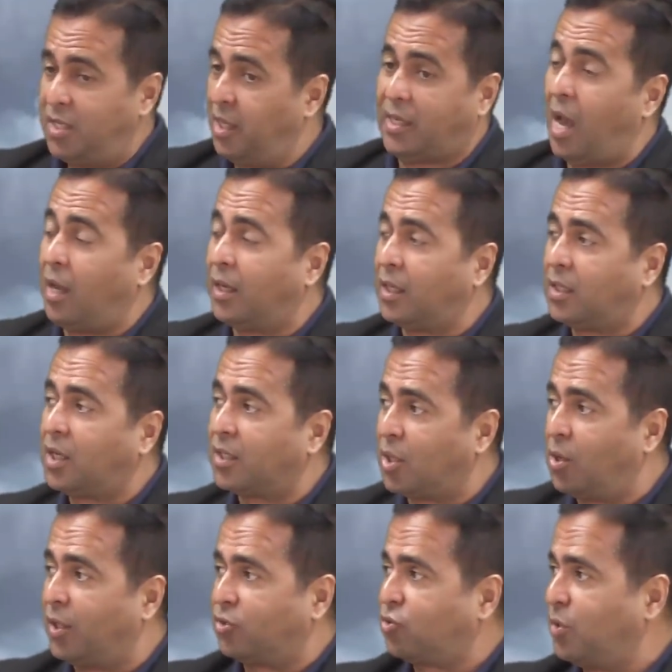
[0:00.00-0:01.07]
You can't
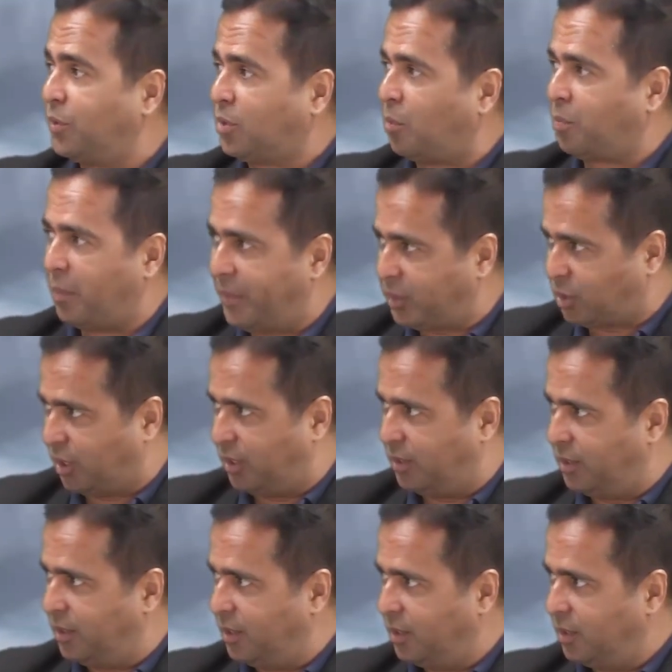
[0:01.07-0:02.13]
cut down a tree without permission
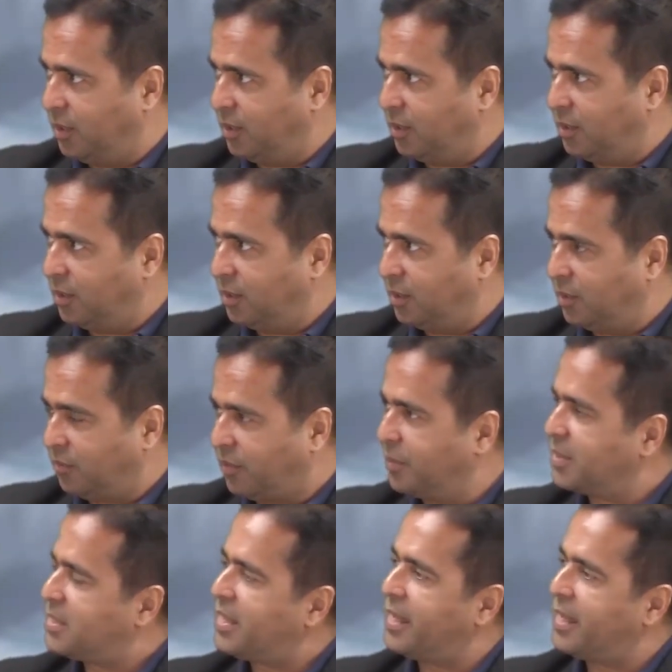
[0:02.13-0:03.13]
from the